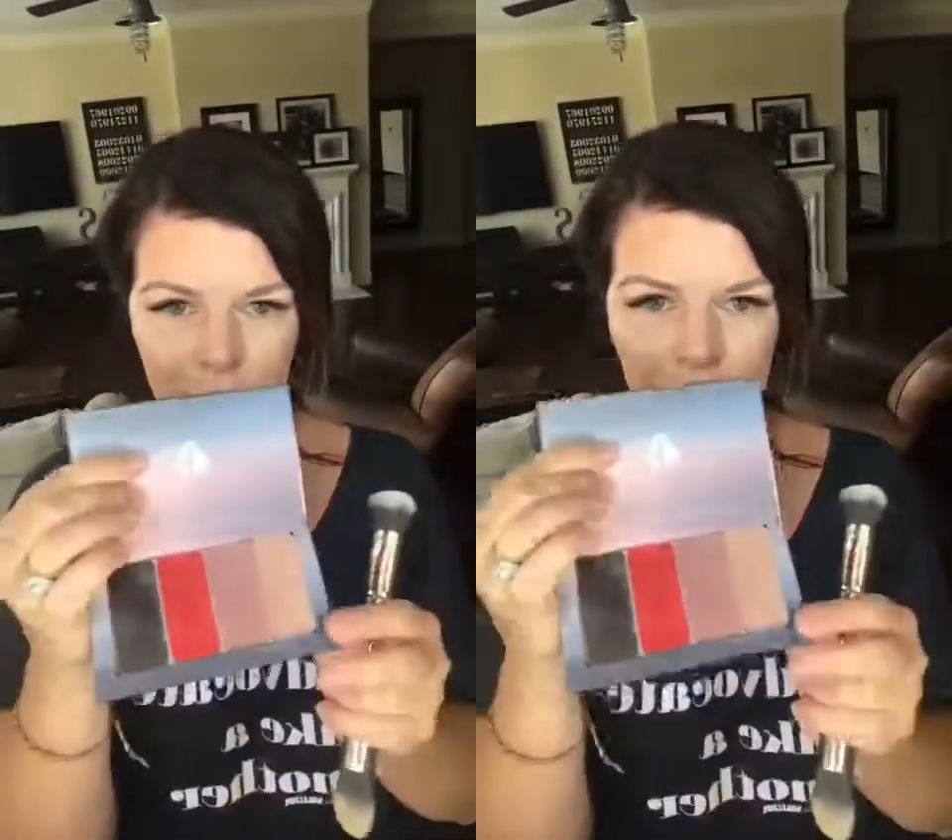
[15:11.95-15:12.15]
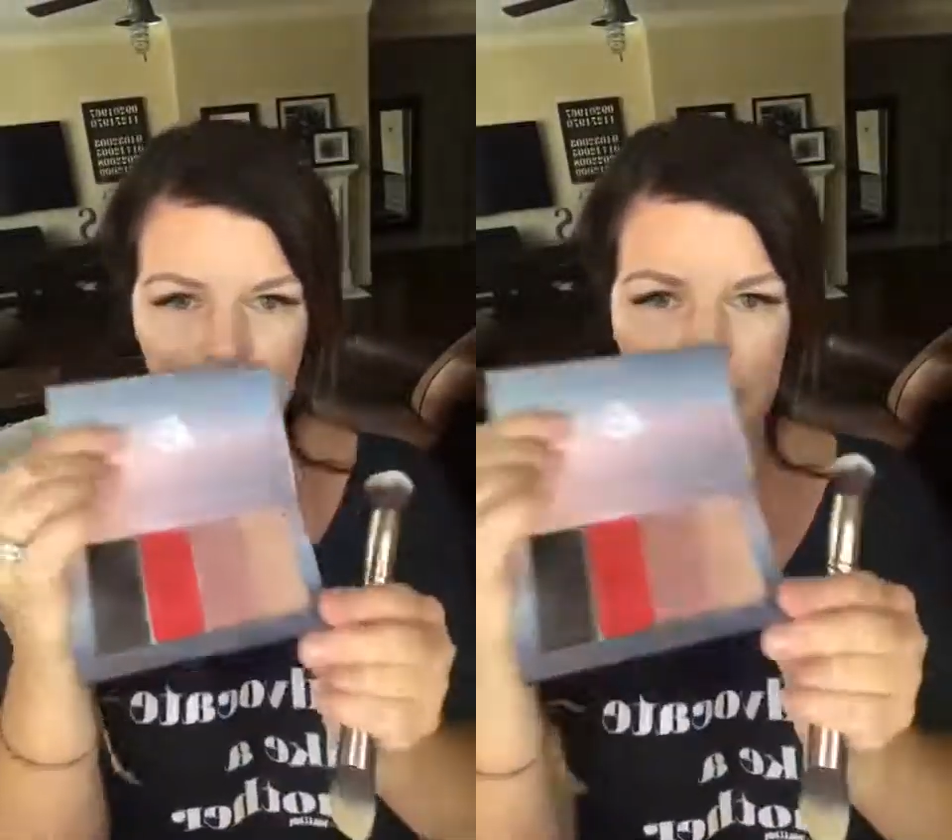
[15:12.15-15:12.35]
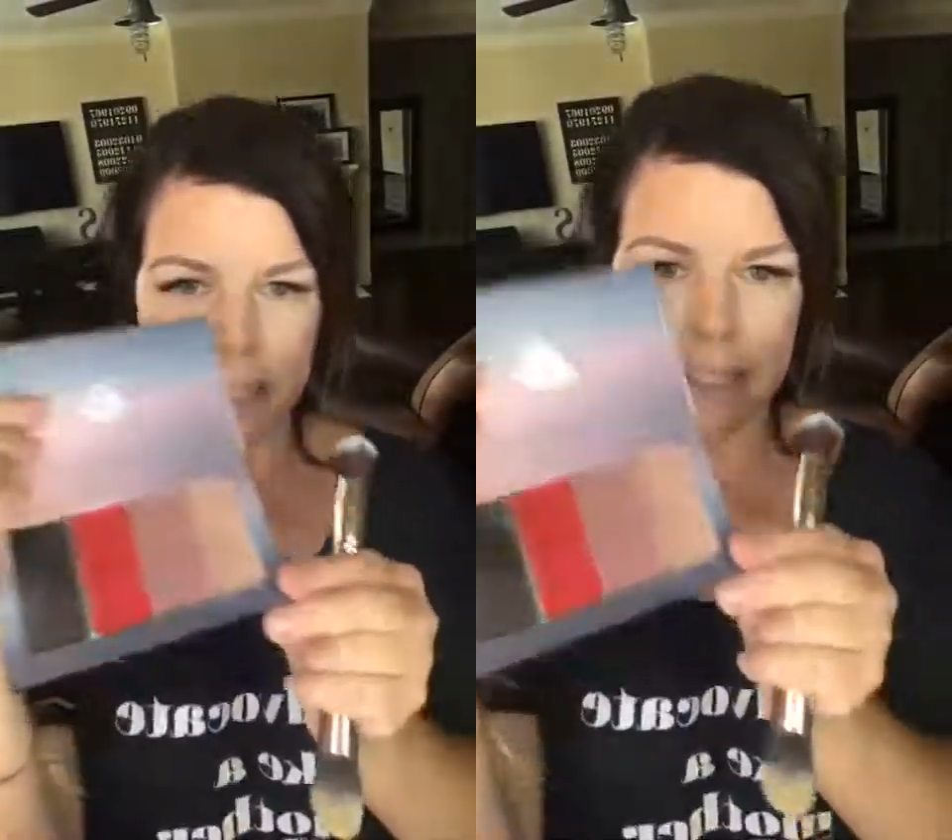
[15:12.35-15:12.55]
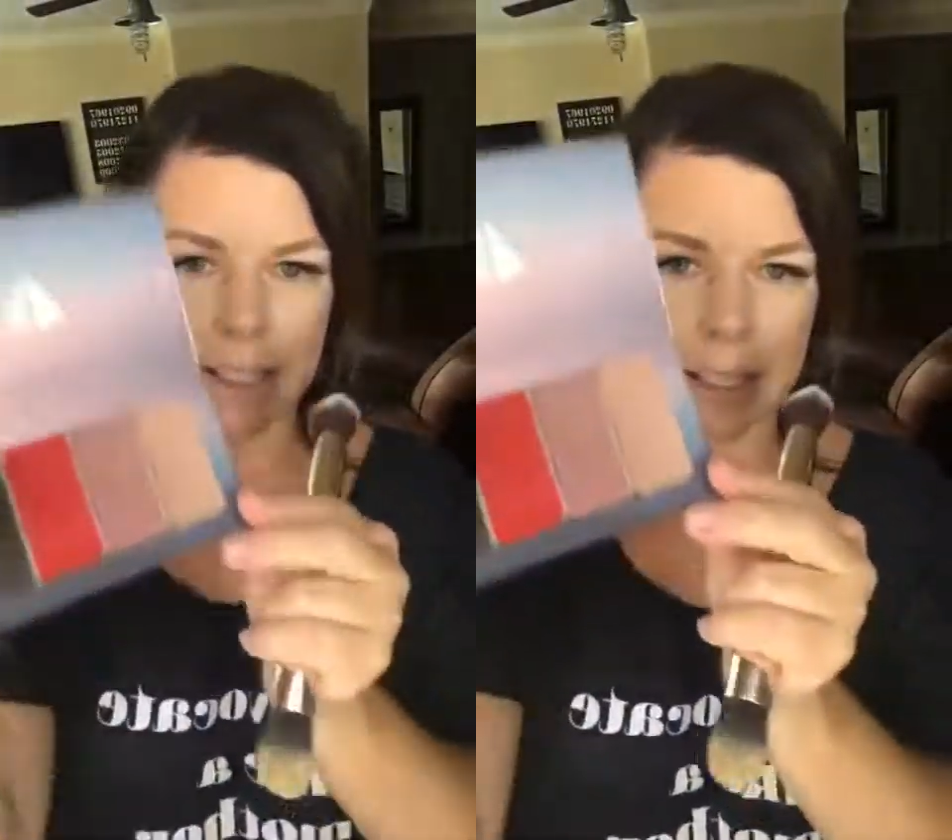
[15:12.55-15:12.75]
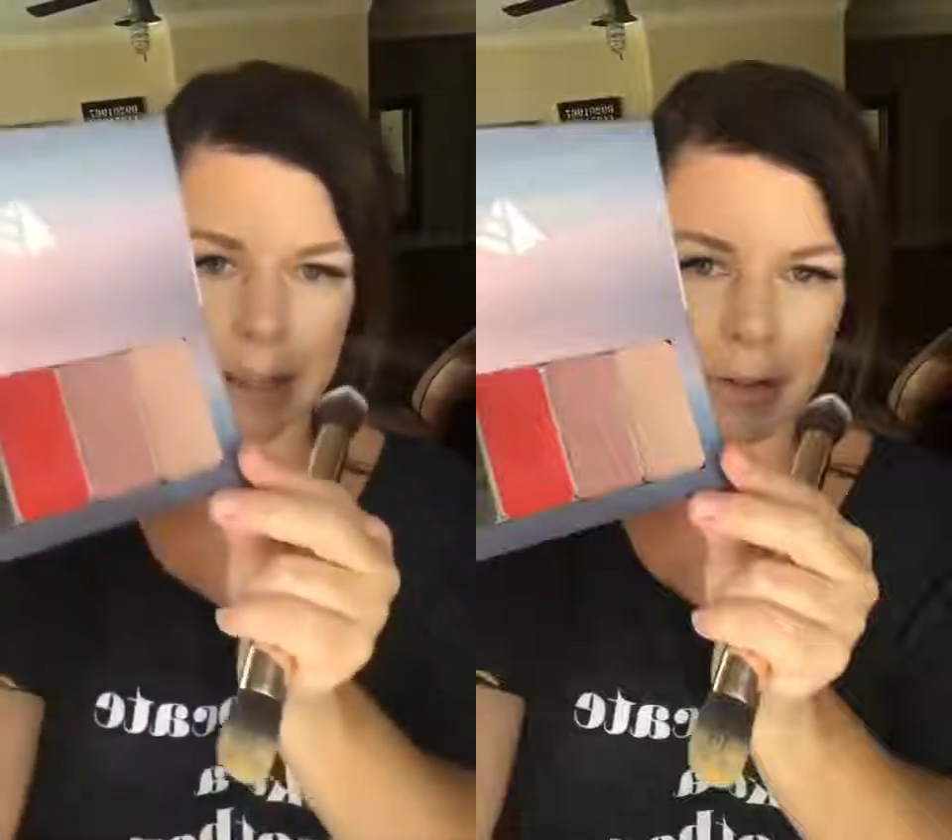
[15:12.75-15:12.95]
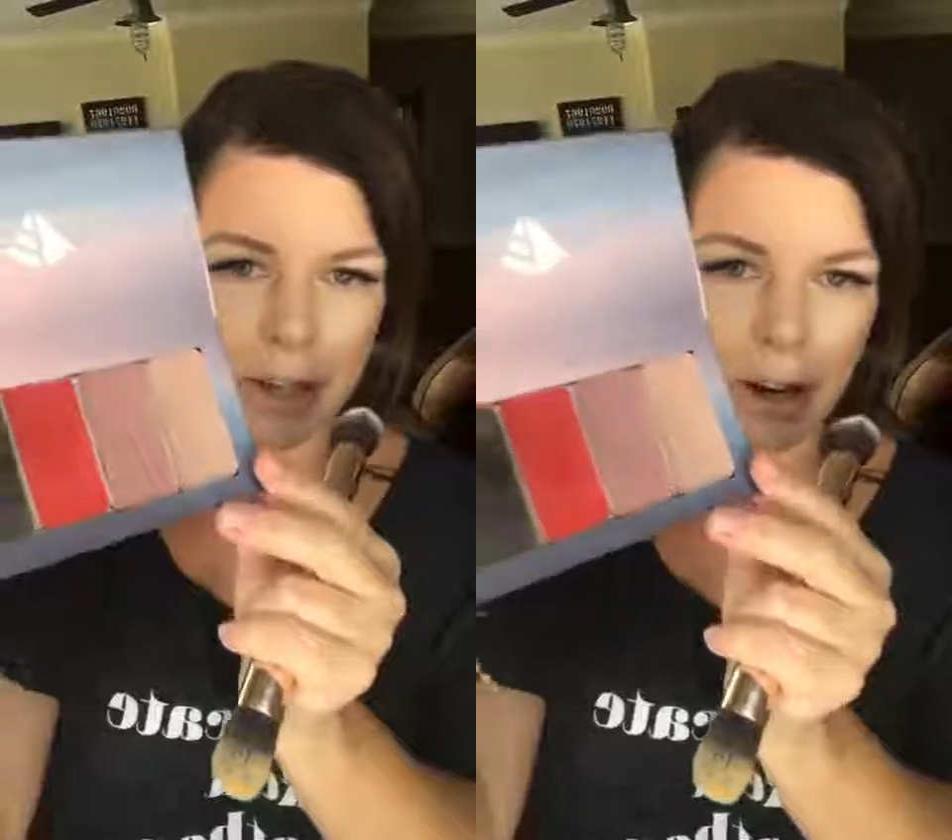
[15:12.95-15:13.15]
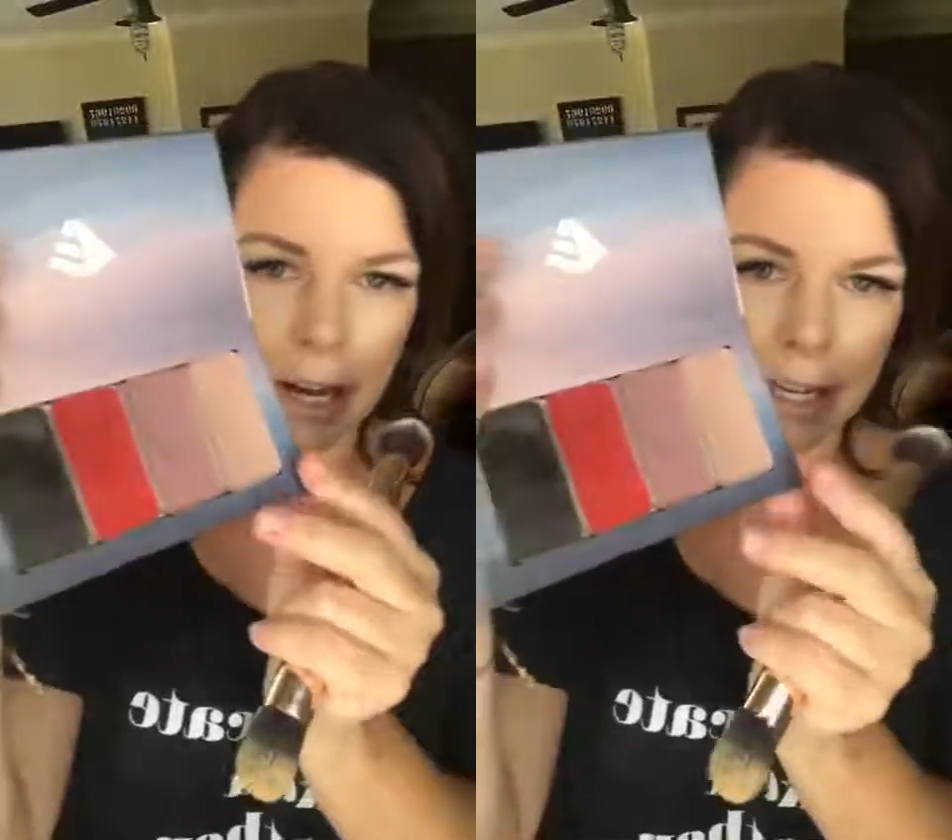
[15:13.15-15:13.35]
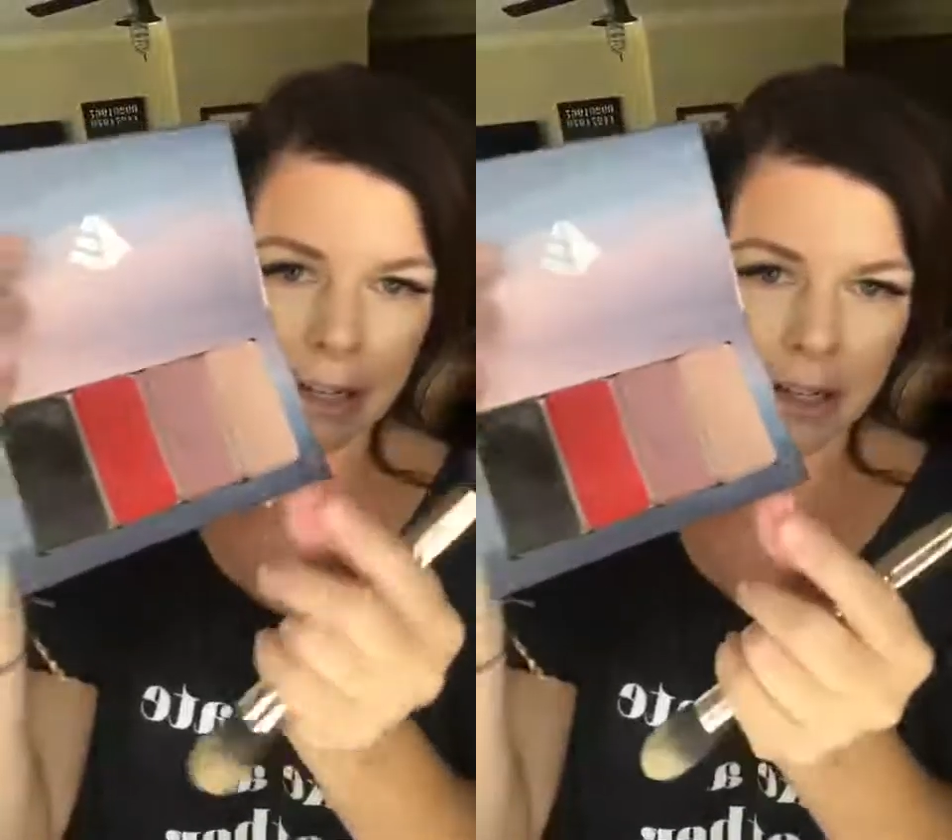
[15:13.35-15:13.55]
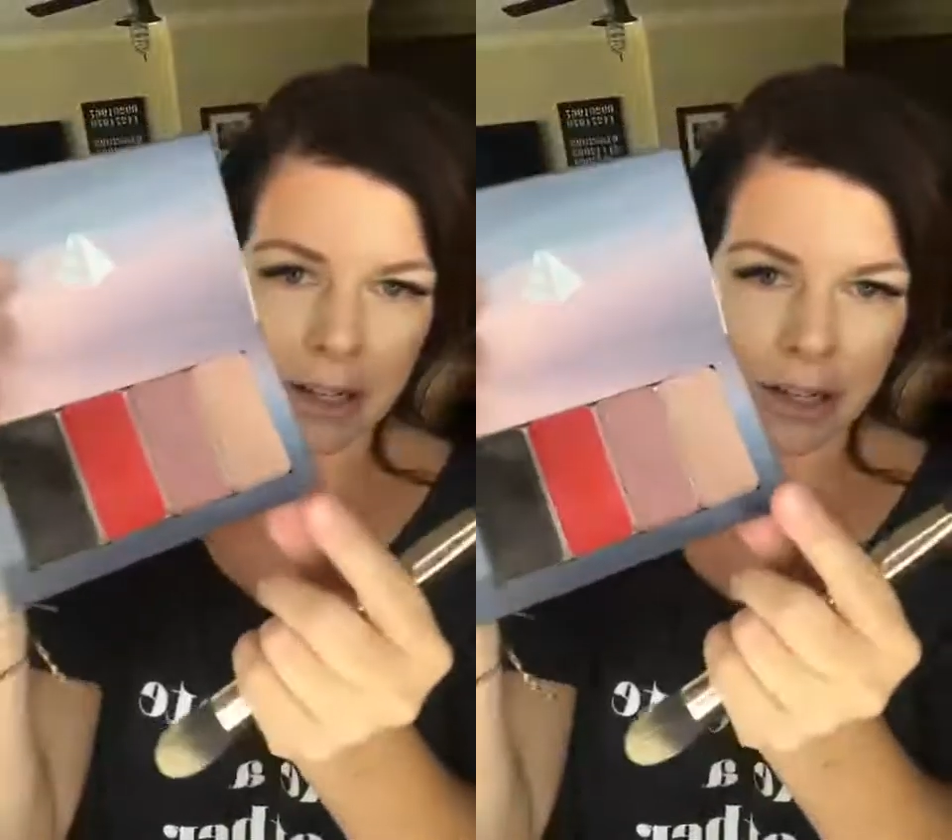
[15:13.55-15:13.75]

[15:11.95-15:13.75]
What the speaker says: you guys? Anyone on?